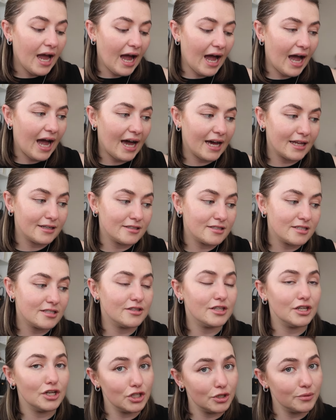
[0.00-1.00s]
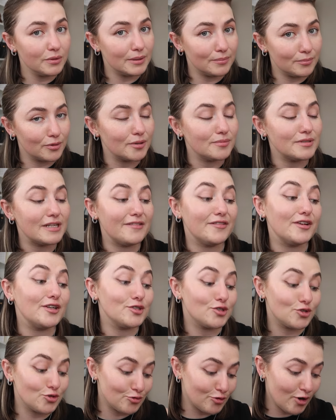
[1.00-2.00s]
And the new and improved
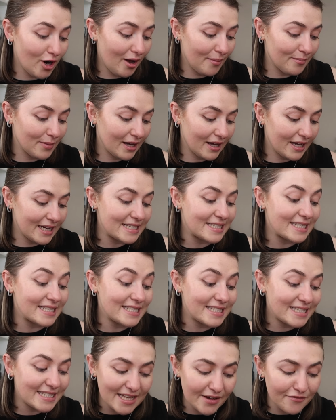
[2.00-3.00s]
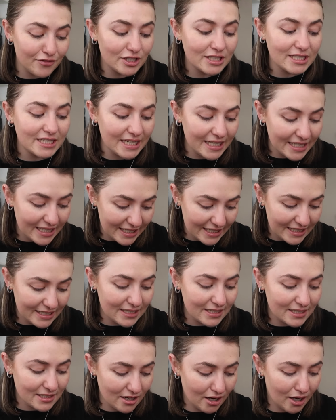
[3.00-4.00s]
Hypnose Drama is
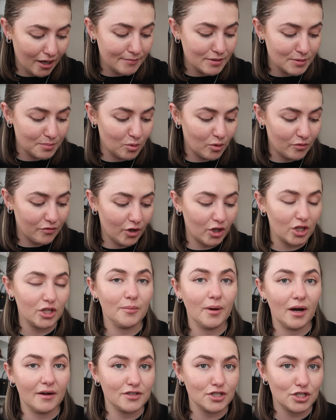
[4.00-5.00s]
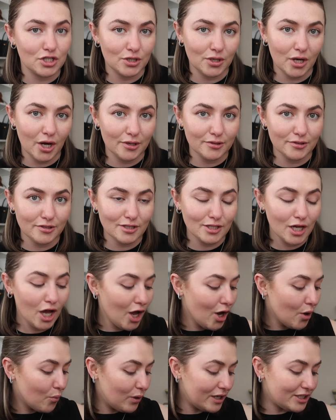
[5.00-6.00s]
17 times more volume after two coats.
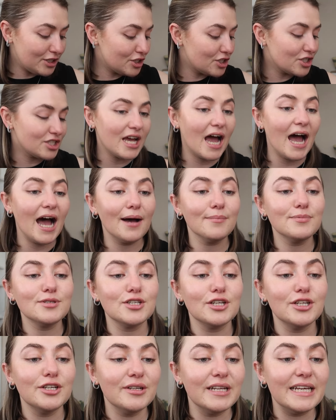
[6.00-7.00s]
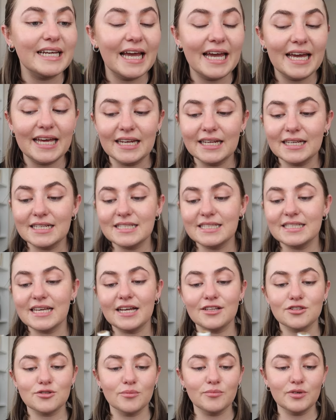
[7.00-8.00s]
Which is just absolutely
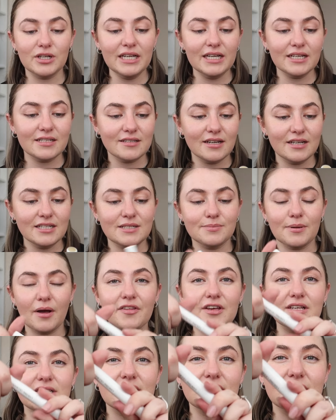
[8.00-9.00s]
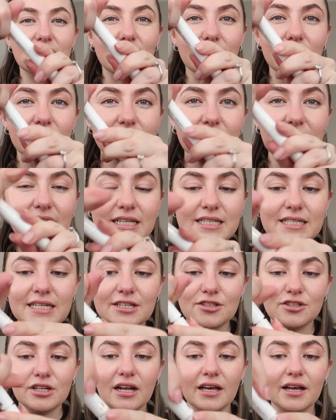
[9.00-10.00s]
insane. So I'm really excited about this because it looks like it's
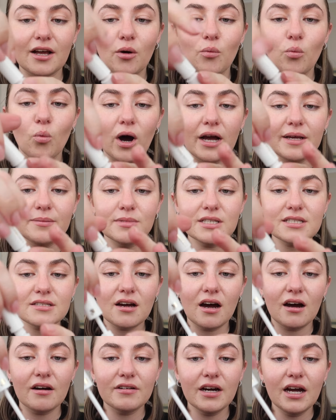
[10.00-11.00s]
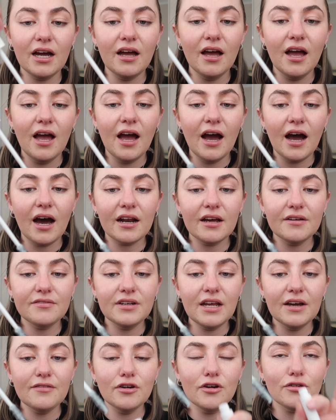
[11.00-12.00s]
literally like a white mascara. I've
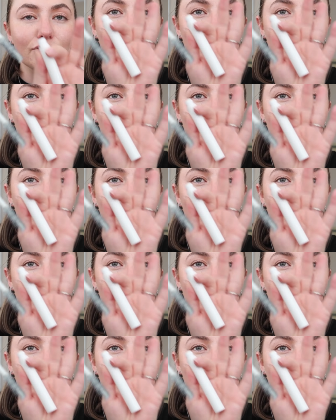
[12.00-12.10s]
never